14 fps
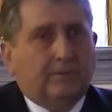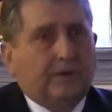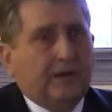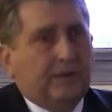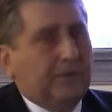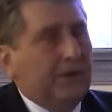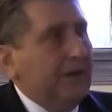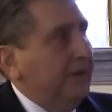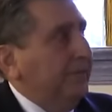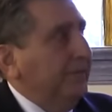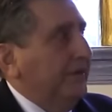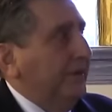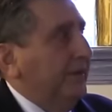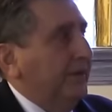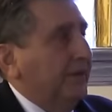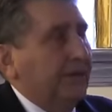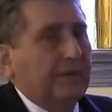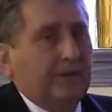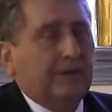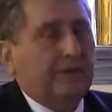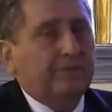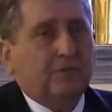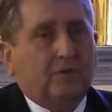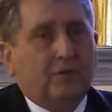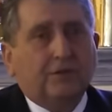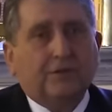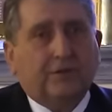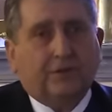right away, we, it, of
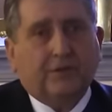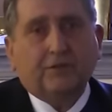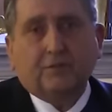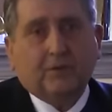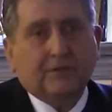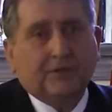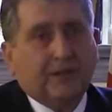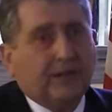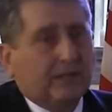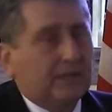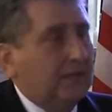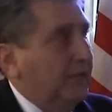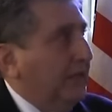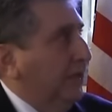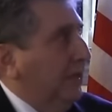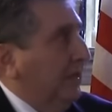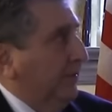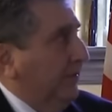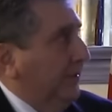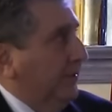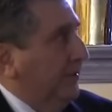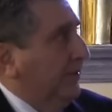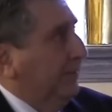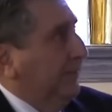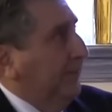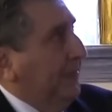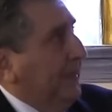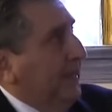course, this was it. We knew.